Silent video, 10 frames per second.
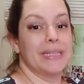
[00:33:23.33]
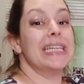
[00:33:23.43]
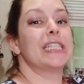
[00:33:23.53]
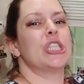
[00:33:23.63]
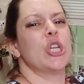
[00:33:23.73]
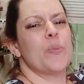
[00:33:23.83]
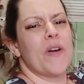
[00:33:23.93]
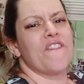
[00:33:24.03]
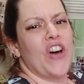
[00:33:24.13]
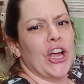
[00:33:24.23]
it's
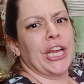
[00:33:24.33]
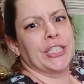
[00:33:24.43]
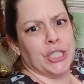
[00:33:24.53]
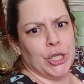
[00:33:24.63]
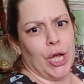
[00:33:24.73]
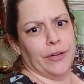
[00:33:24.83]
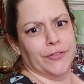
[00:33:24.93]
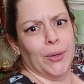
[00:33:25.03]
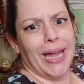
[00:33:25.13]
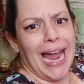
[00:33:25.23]
super fucking
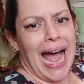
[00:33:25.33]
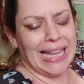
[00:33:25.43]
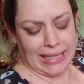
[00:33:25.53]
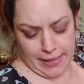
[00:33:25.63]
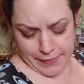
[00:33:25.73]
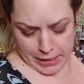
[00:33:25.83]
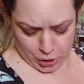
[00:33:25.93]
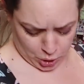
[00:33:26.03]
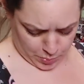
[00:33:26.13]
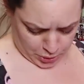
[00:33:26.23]
soft, okay? I love it. It's
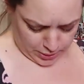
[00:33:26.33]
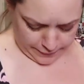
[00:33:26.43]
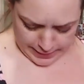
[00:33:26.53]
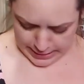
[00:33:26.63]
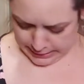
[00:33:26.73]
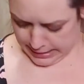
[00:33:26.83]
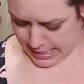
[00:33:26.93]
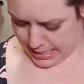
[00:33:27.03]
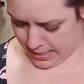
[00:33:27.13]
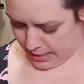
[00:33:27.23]
super soft. And it's
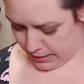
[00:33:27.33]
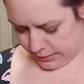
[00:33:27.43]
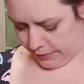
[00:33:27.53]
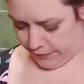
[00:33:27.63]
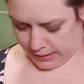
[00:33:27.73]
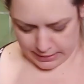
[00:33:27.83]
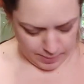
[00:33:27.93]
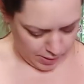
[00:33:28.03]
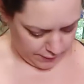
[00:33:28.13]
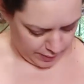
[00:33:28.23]
like, it does say Feeding Time
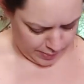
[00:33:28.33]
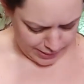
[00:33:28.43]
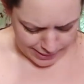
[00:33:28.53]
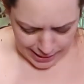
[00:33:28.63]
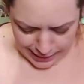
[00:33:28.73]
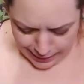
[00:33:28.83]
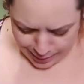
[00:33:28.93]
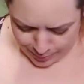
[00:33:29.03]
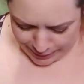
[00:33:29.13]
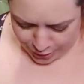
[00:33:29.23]
all over it, but it's got, like,
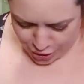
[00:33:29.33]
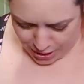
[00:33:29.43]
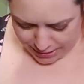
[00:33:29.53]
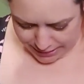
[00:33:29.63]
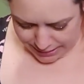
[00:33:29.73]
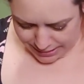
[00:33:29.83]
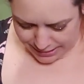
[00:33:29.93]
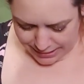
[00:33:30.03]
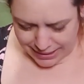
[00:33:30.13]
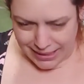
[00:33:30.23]
little pink Jawses
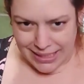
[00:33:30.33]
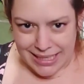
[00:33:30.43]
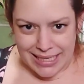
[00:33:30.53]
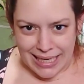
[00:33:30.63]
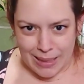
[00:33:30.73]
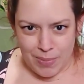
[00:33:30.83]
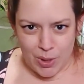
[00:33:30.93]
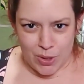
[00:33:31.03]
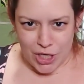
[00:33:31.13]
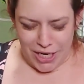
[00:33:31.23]
and
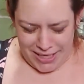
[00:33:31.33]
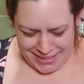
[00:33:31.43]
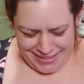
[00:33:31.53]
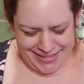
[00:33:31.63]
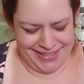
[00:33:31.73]
blue Jaws.